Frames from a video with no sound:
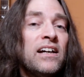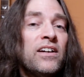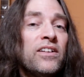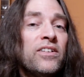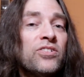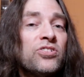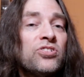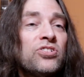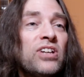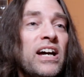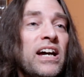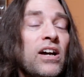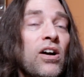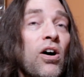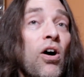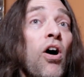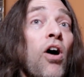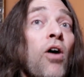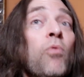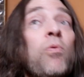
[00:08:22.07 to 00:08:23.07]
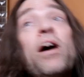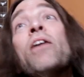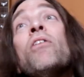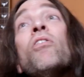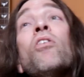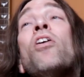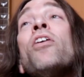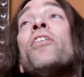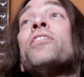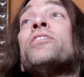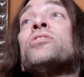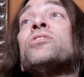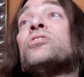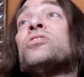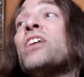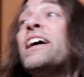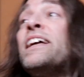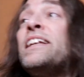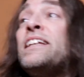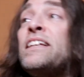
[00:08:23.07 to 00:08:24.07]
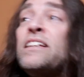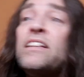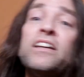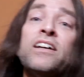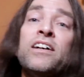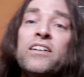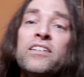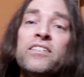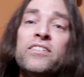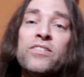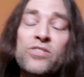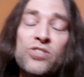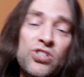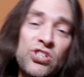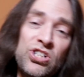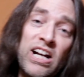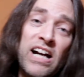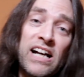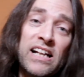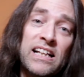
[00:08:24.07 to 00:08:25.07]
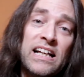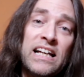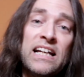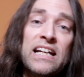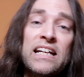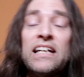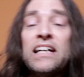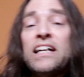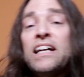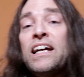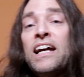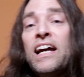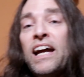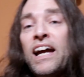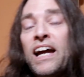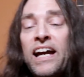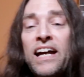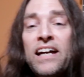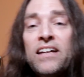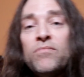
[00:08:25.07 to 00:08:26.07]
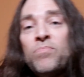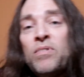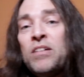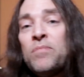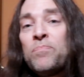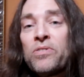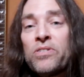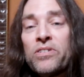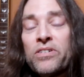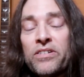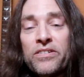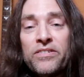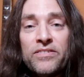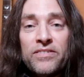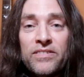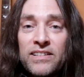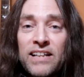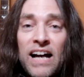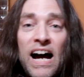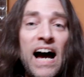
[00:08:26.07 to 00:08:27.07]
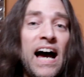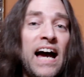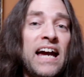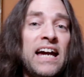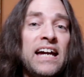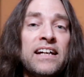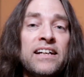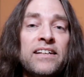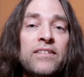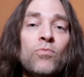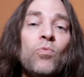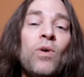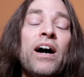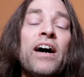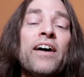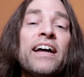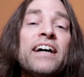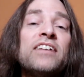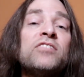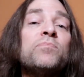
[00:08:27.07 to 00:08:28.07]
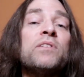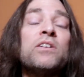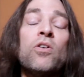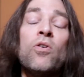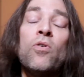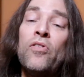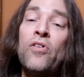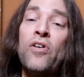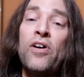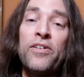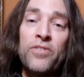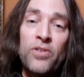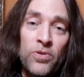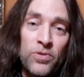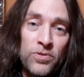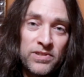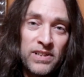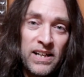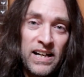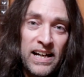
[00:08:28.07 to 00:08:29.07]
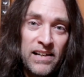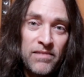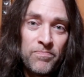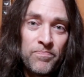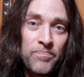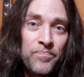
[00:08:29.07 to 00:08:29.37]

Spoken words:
they're saying, oh, well, all of a sudden there's shelling and people are dying, and well, that's been going on the whole time.